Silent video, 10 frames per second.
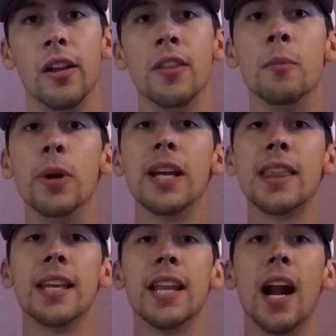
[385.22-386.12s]
the big
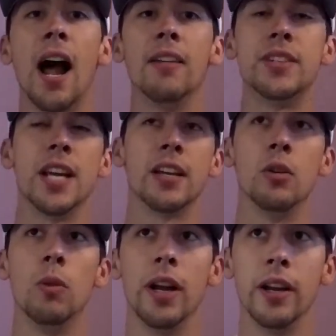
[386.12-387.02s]
thing that I've taken
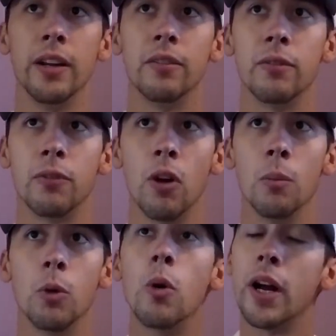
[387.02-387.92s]
away
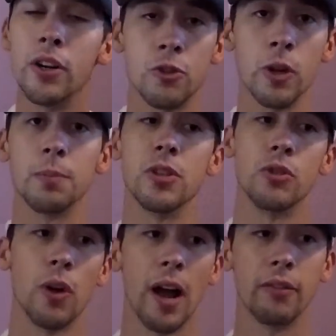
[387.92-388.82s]
from going on trips and
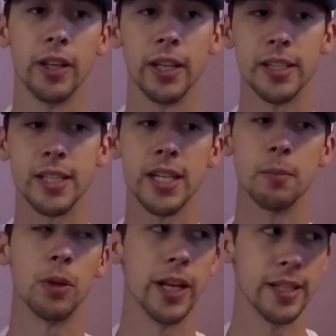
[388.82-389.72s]
traveling and
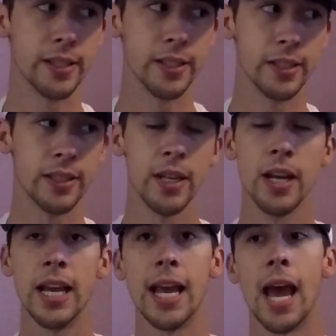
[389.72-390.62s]
seeing places
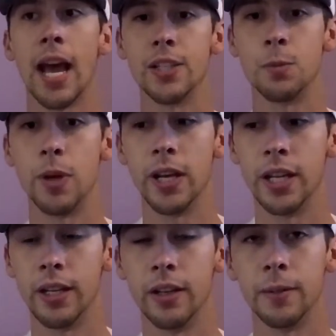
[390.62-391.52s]
has
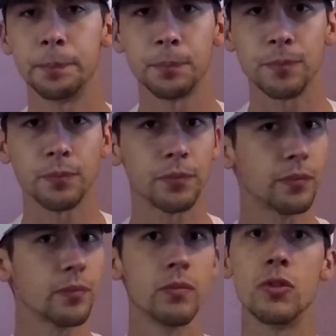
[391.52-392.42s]
been,
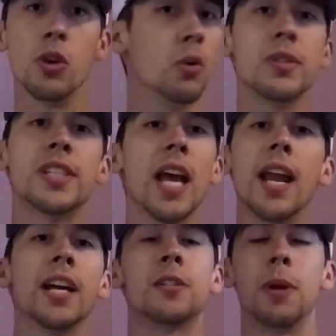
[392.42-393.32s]
don't
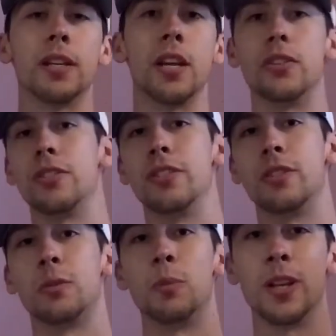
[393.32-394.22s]
set expectations,
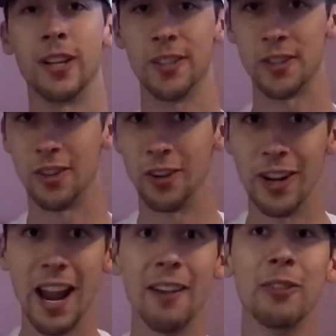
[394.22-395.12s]
because they're
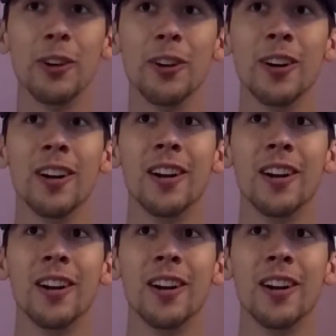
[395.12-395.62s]
never